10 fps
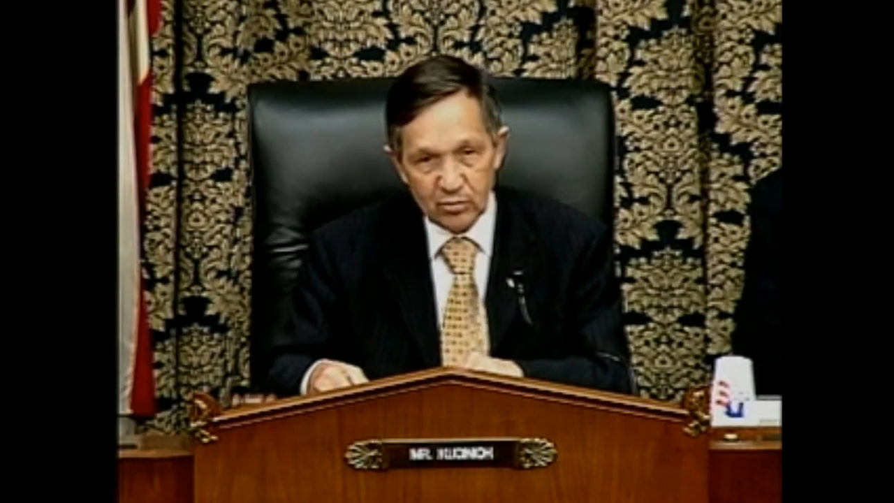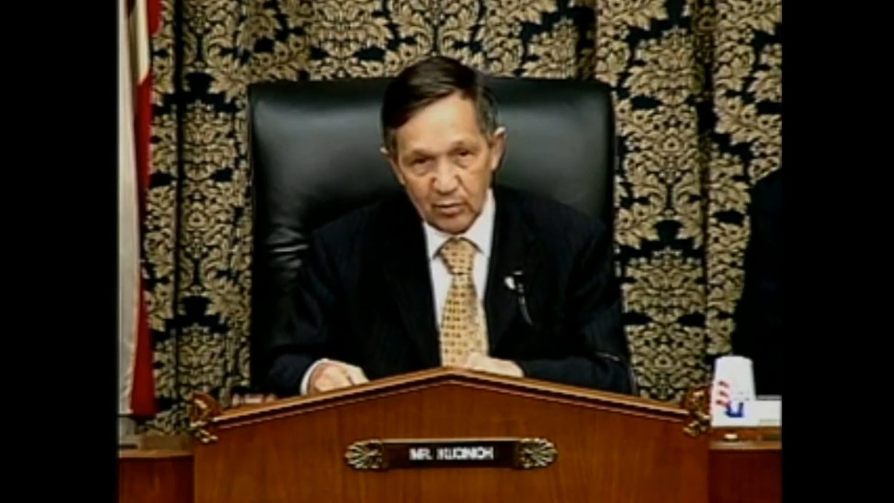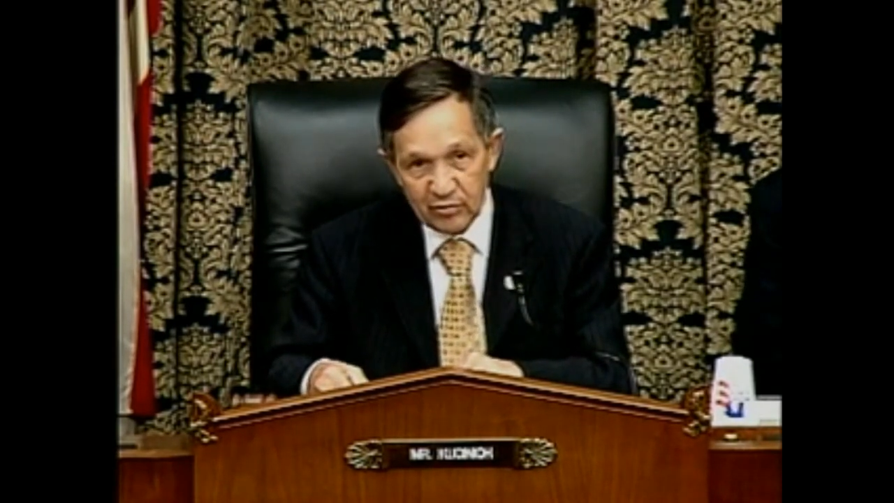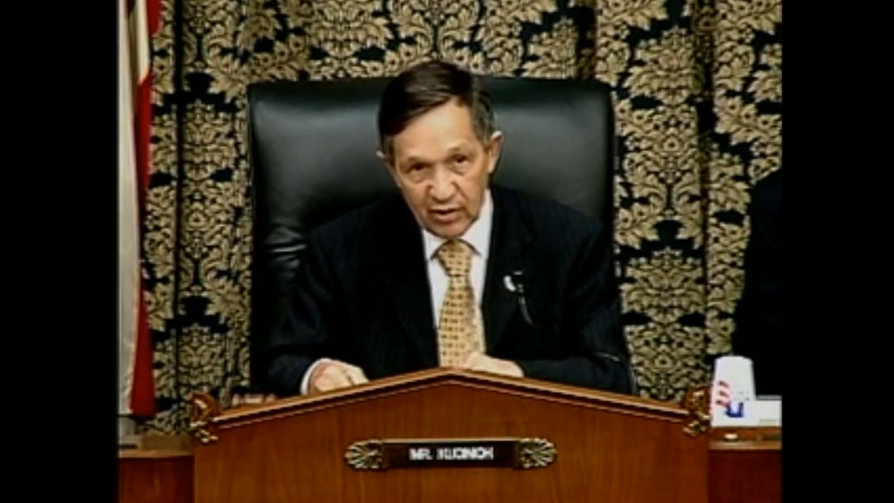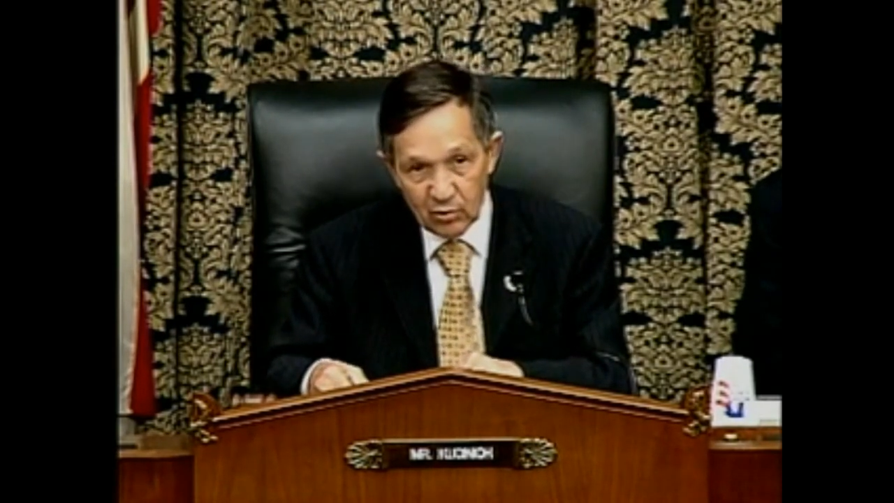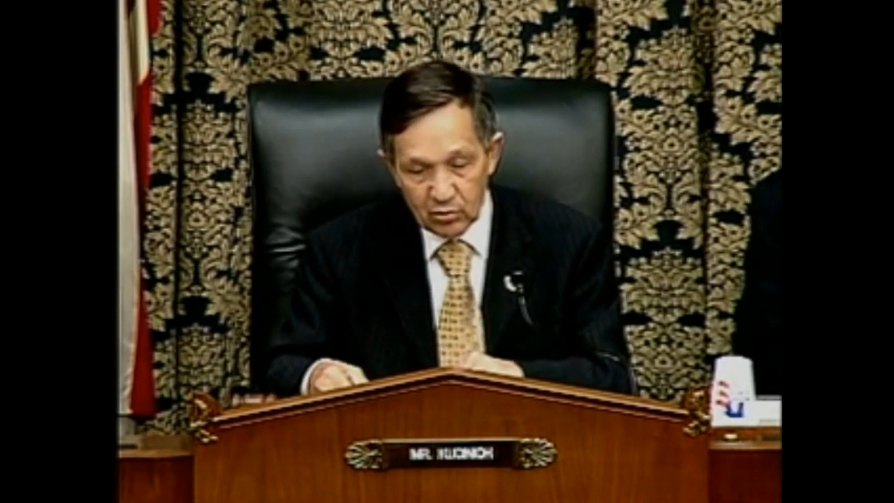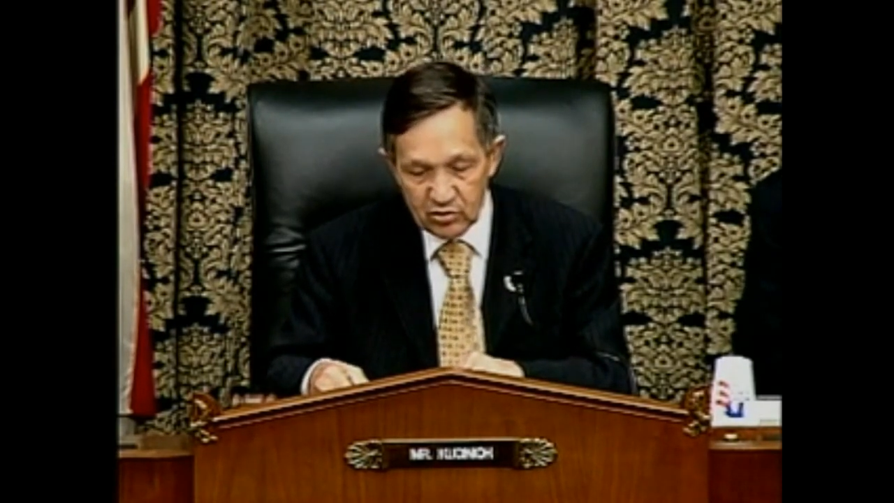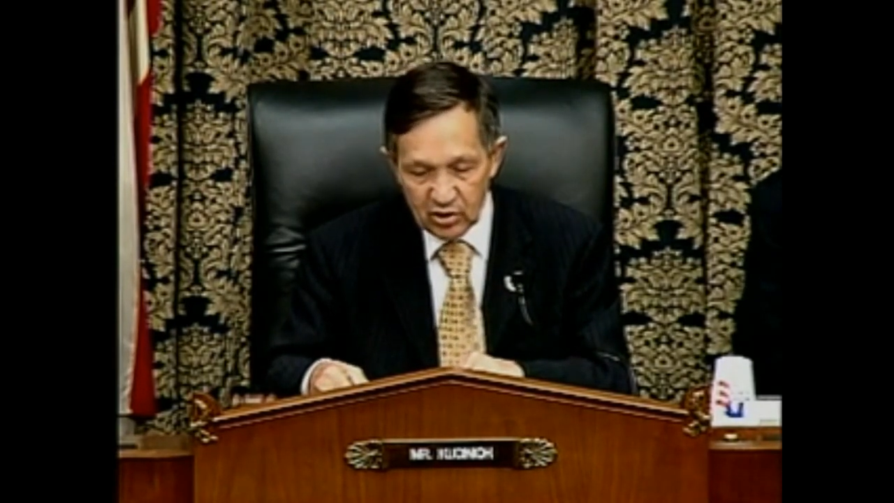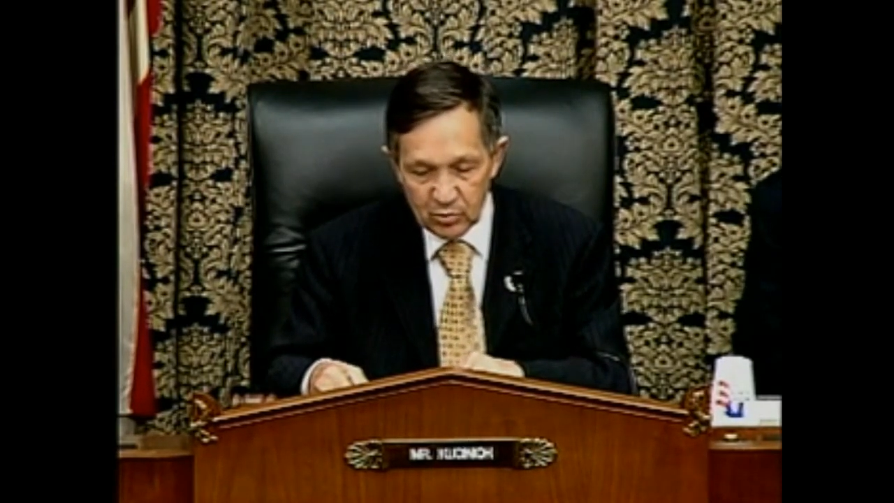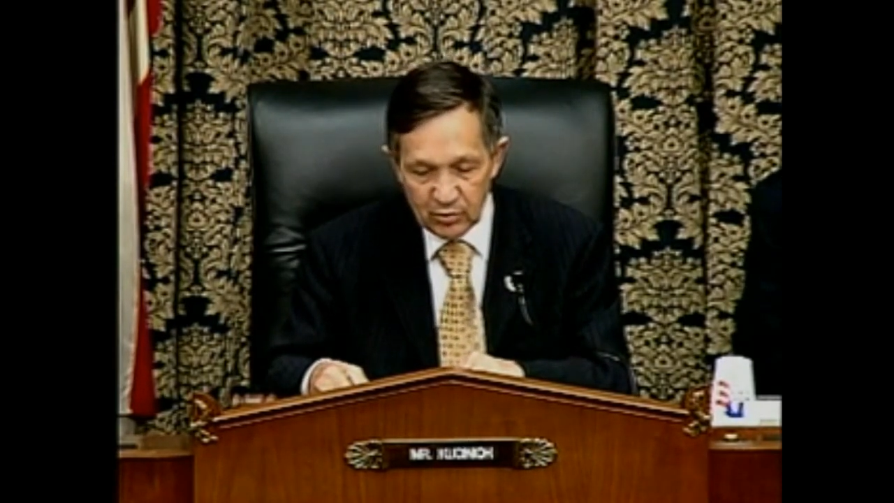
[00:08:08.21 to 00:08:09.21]
from a federal
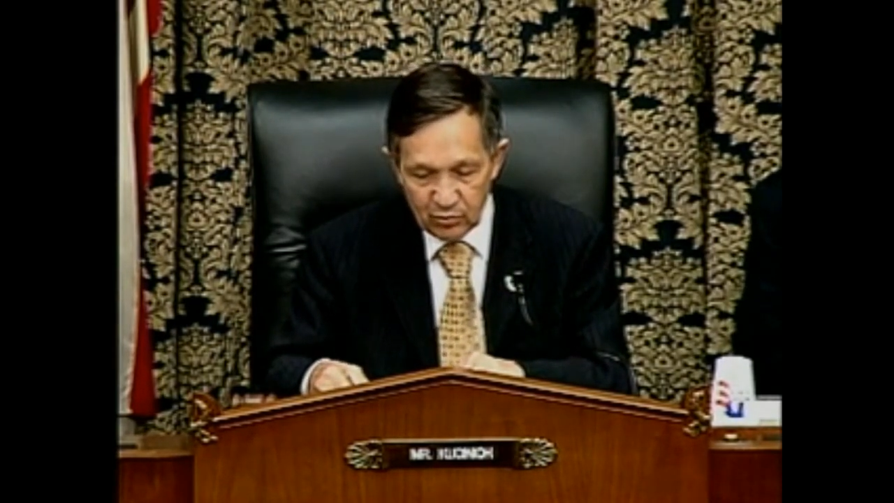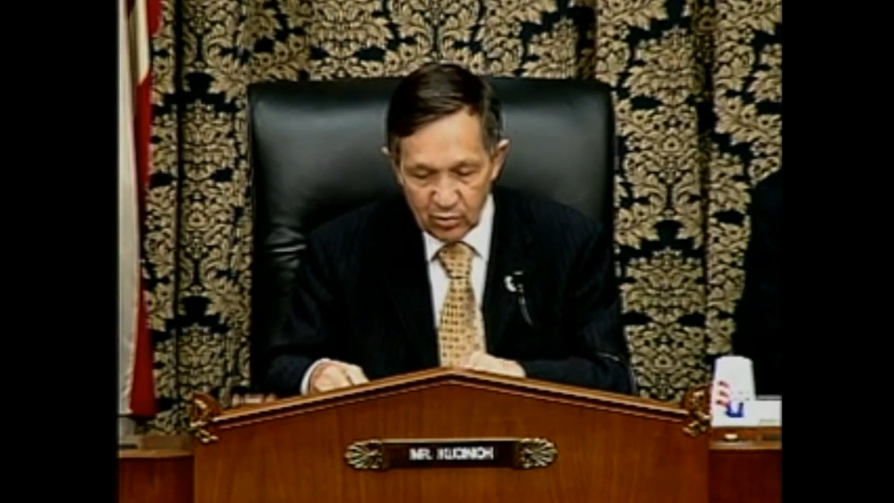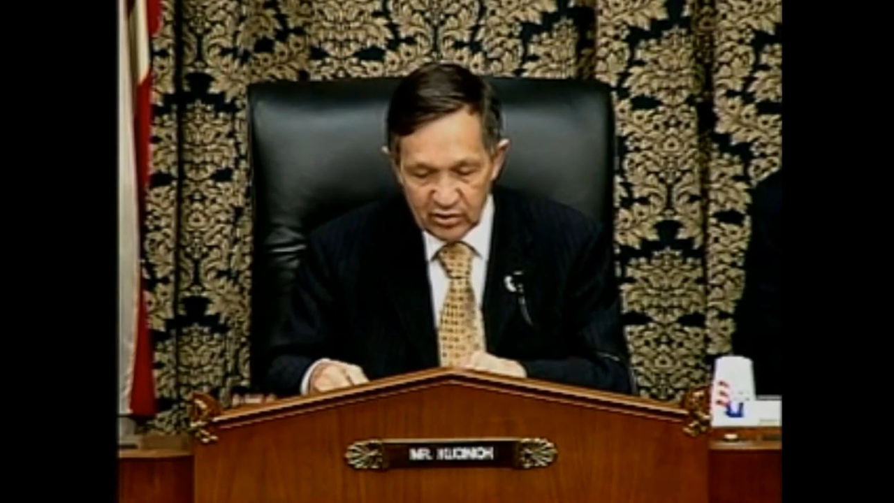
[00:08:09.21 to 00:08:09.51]
judge before